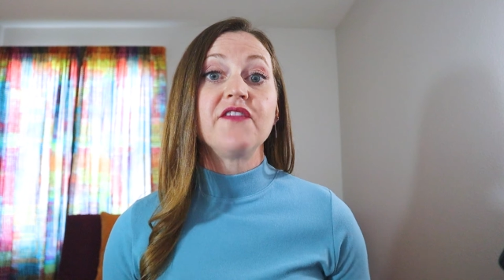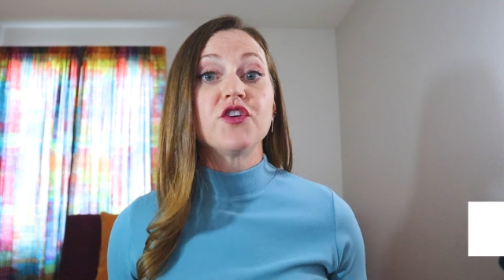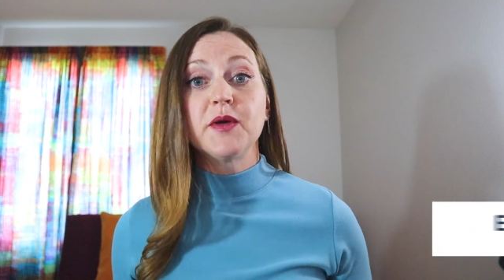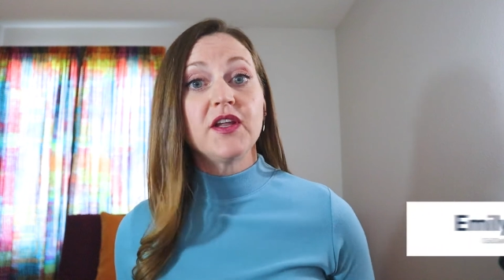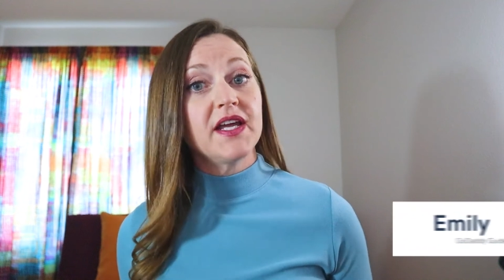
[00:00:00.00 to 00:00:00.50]

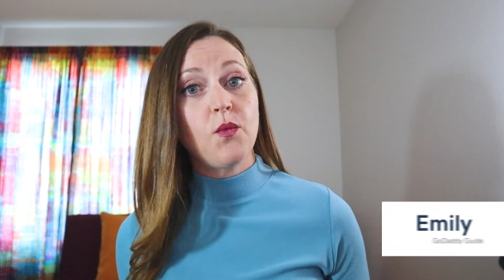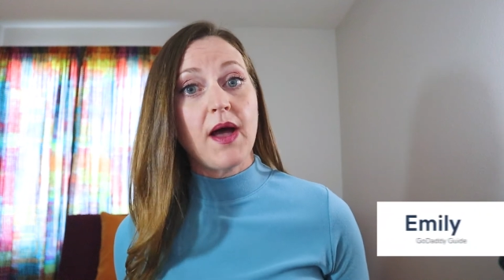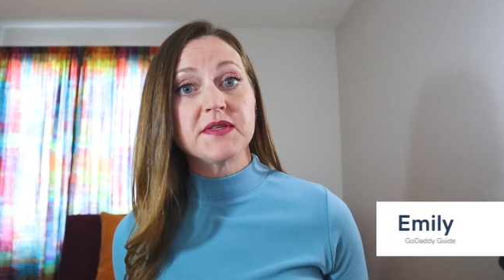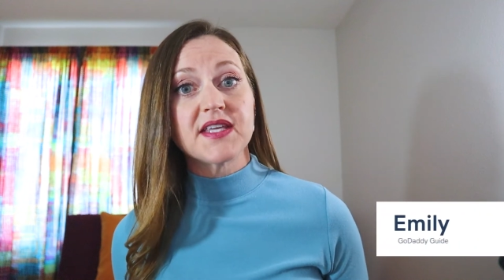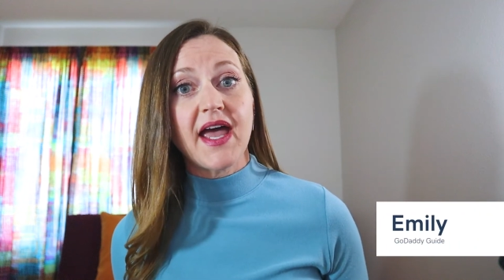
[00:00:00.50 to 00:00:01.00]
If you're building a
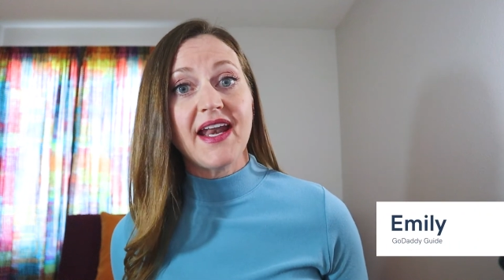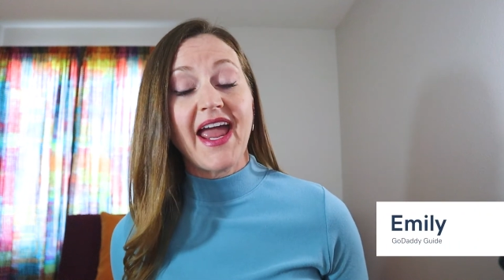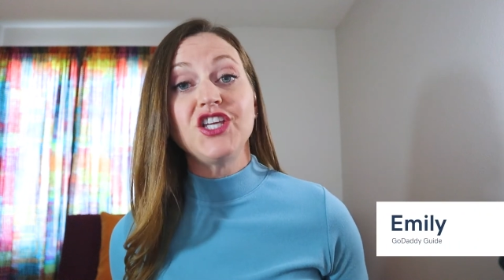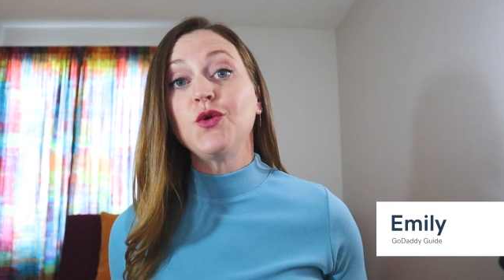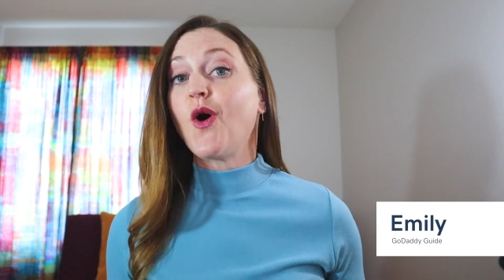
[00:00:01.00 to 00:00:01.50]

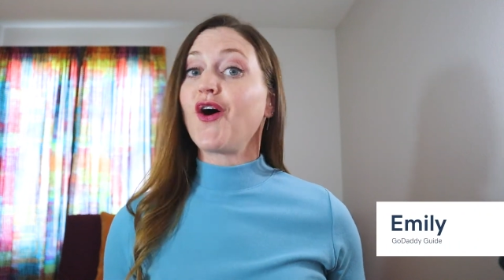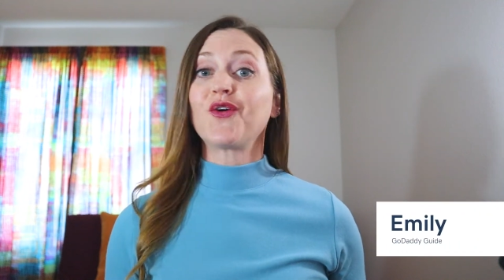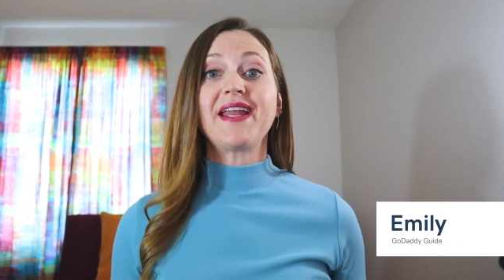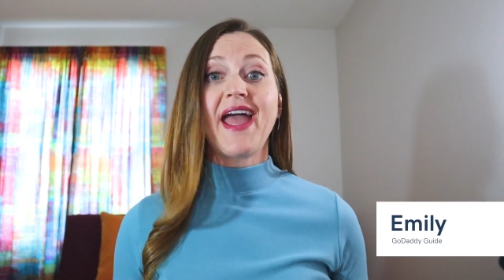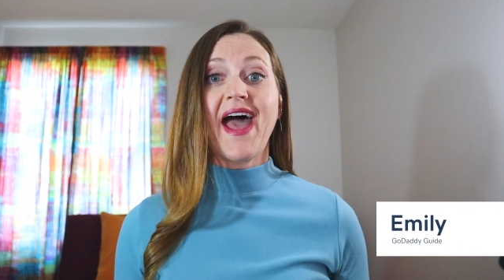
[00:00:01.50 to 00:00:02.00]
website and you
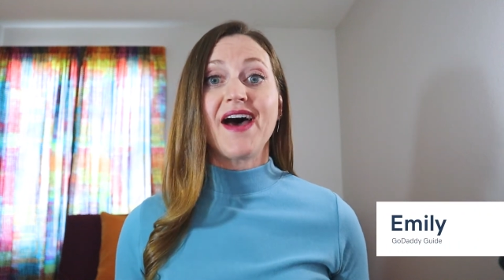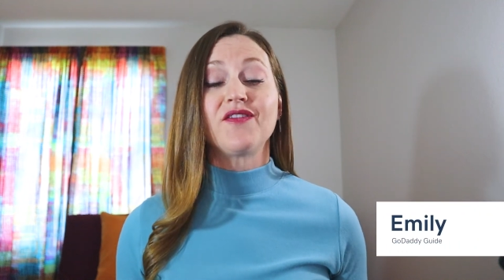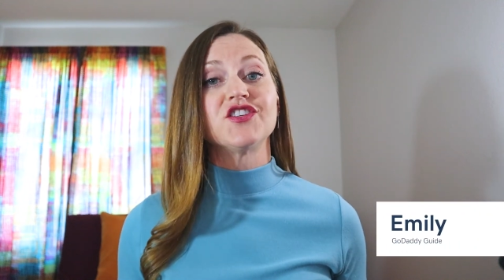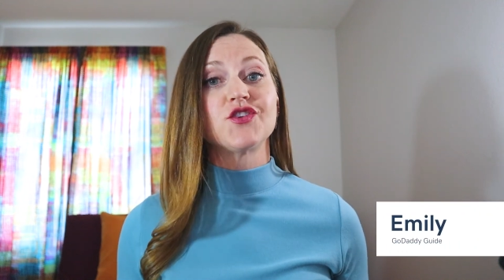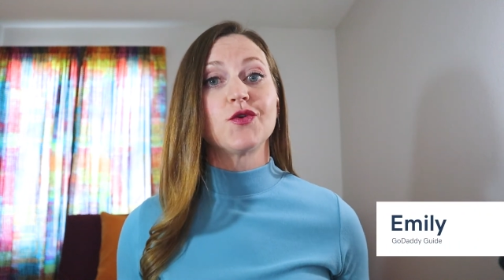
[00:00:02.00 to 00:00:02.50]
already
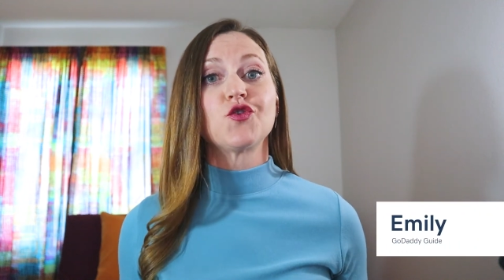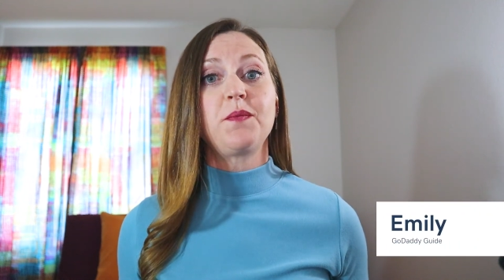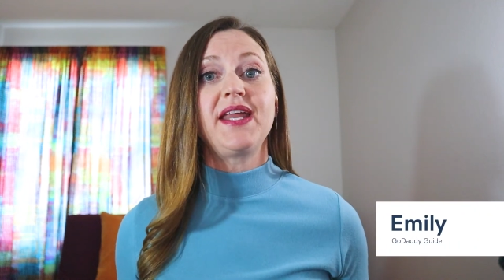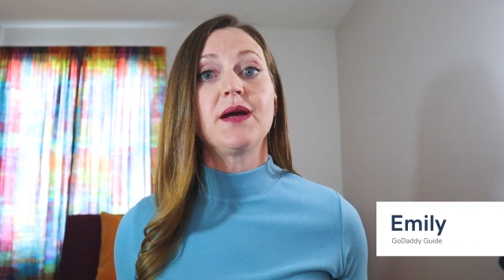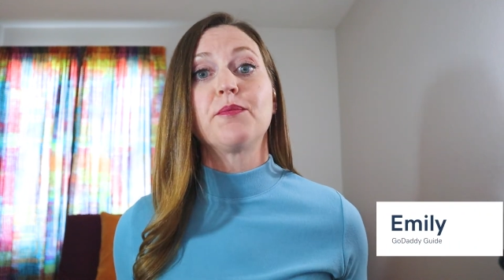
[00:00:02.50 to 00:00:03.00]
have a
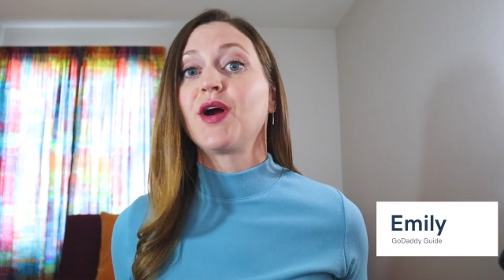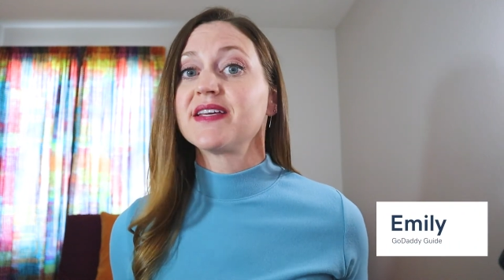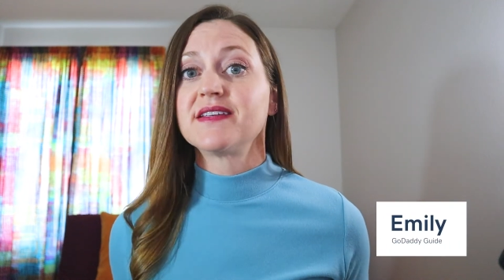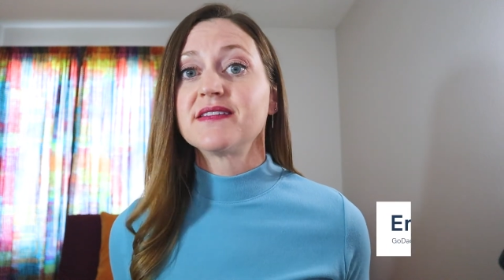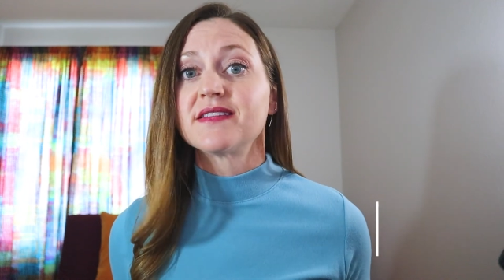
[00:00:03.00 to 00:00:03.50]
social media
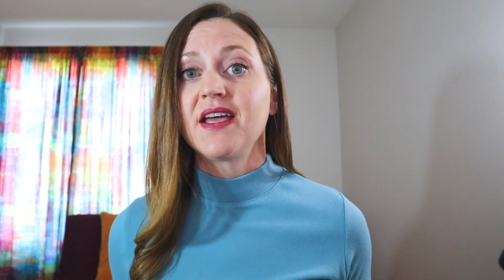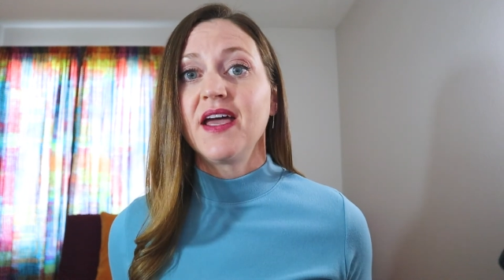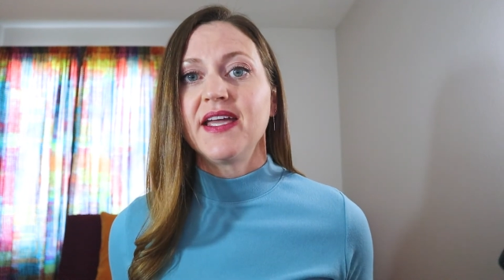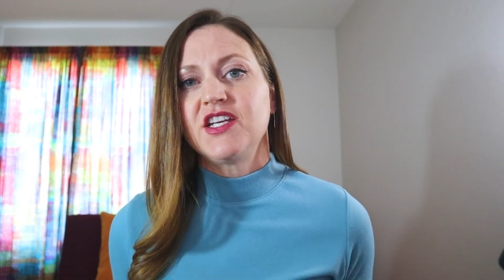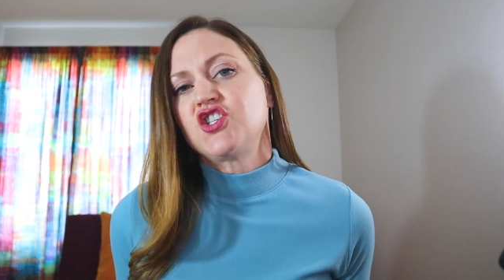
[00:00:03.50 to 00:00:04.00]
presence,